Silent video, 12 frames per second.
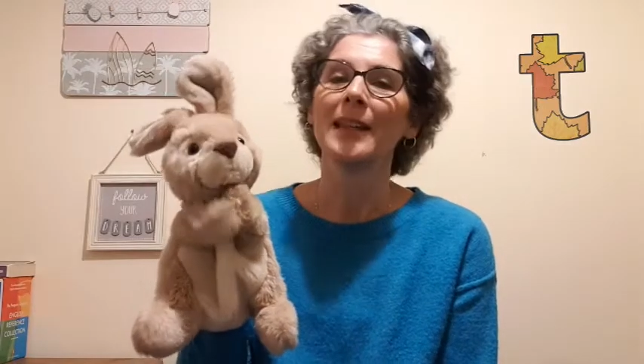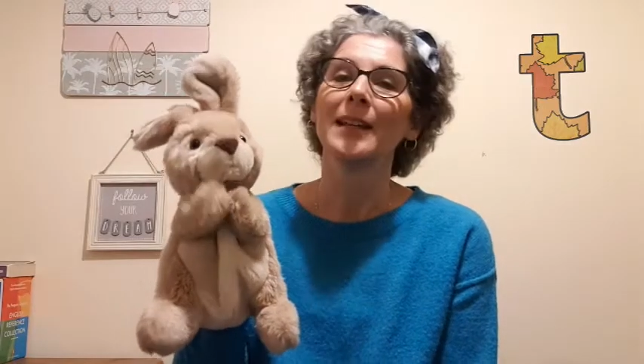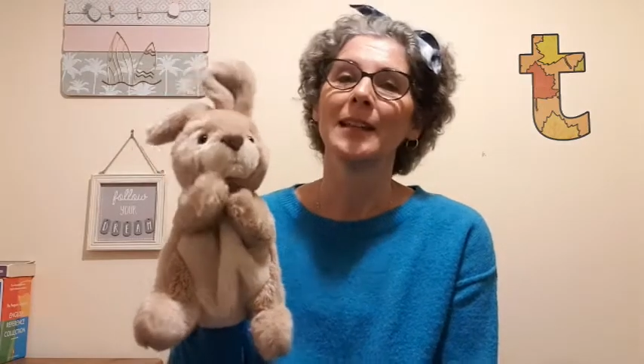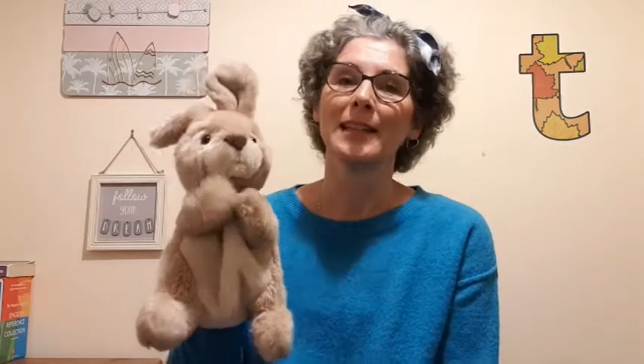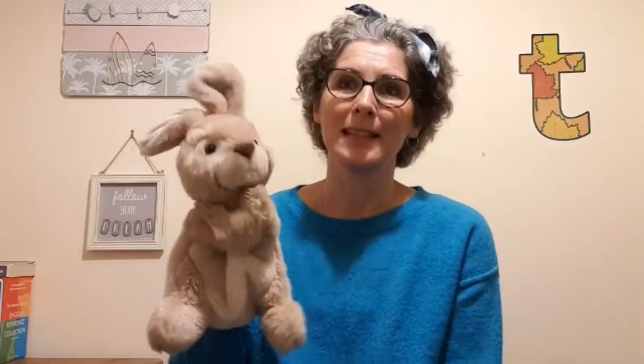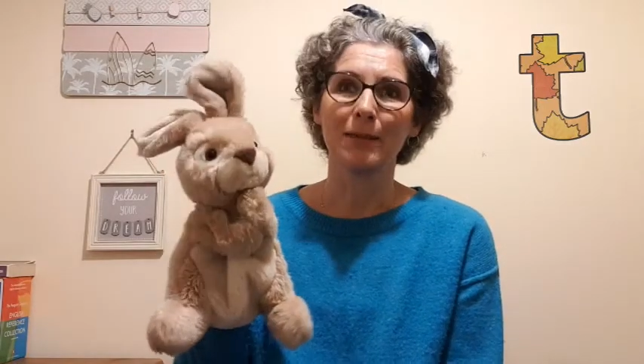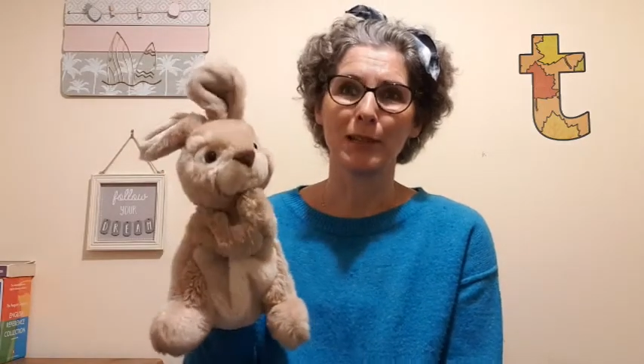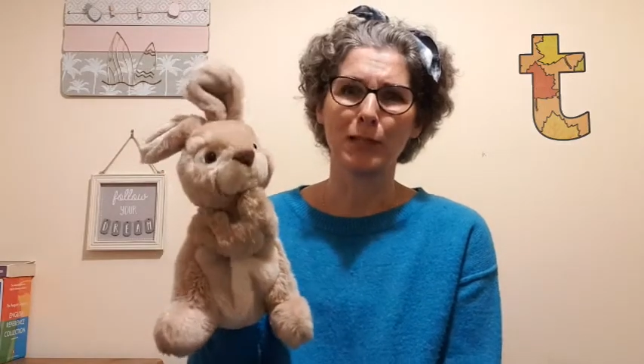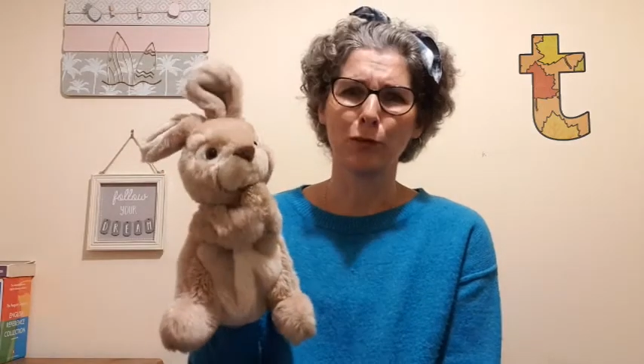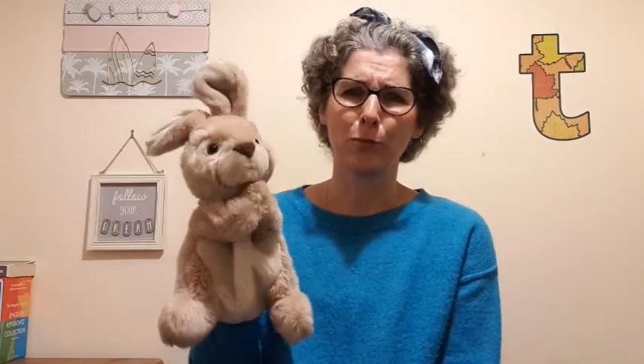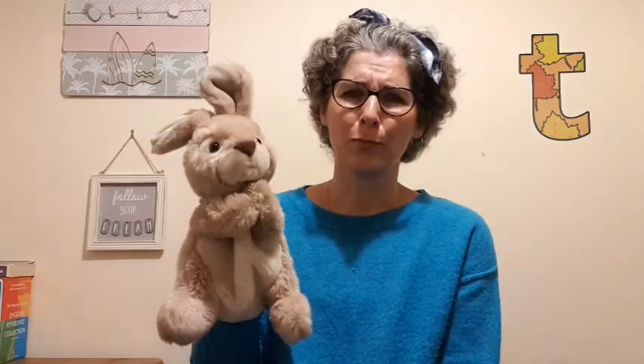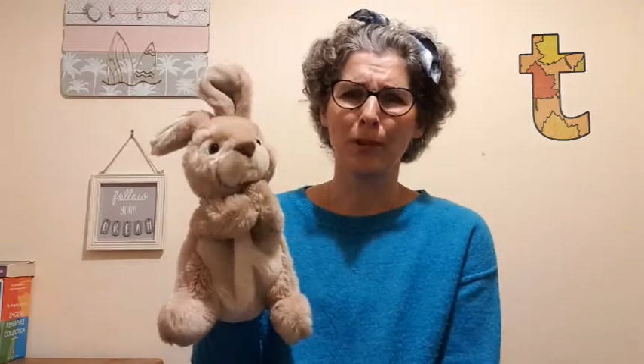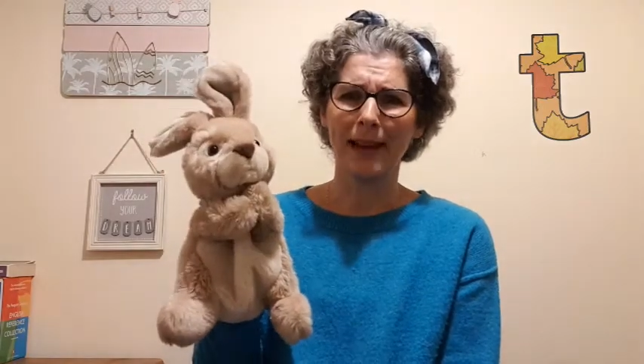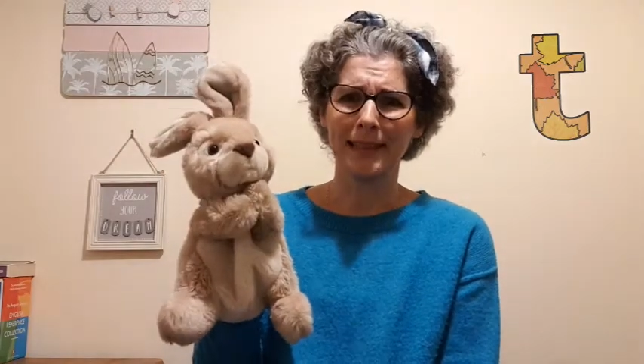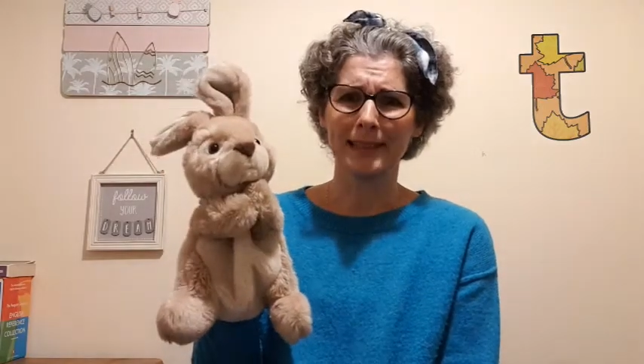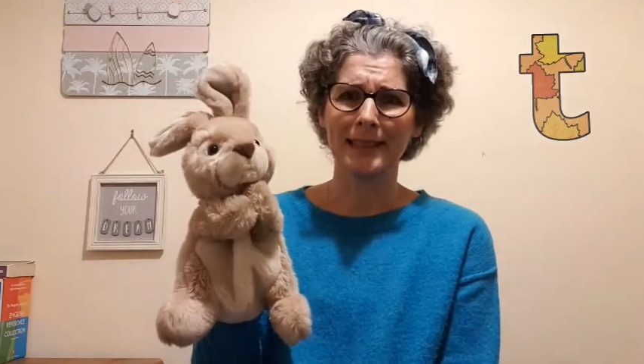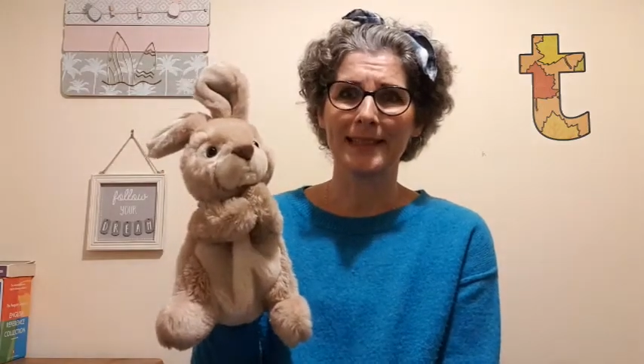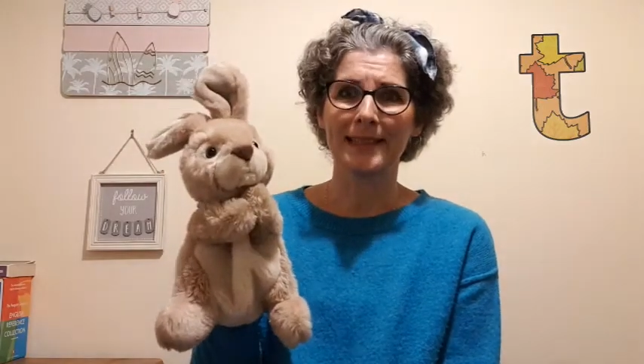Let's have a little
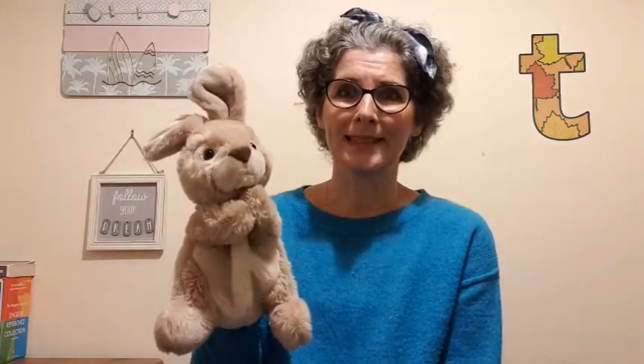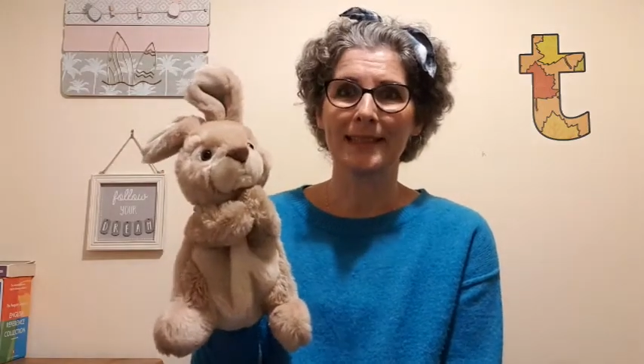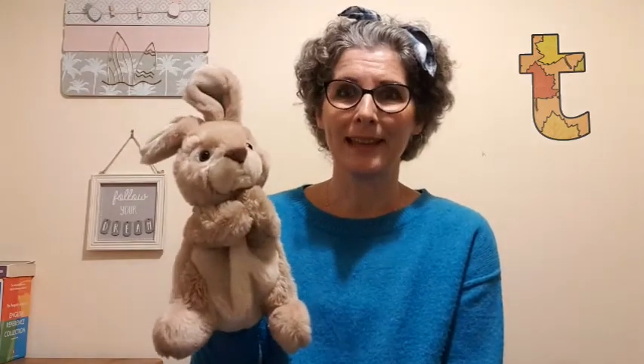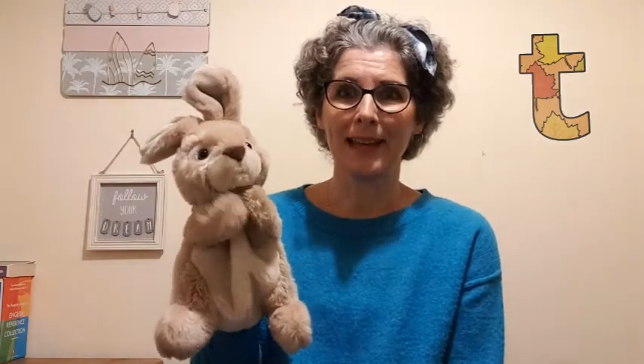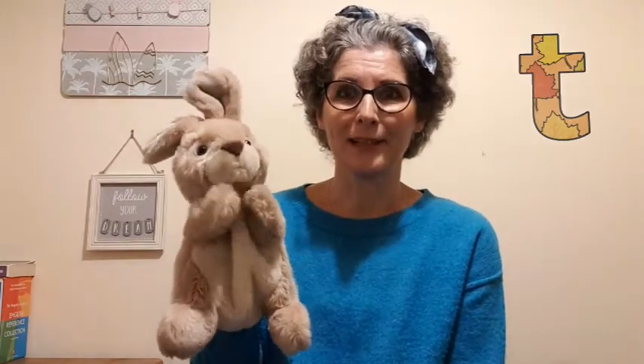practice at that,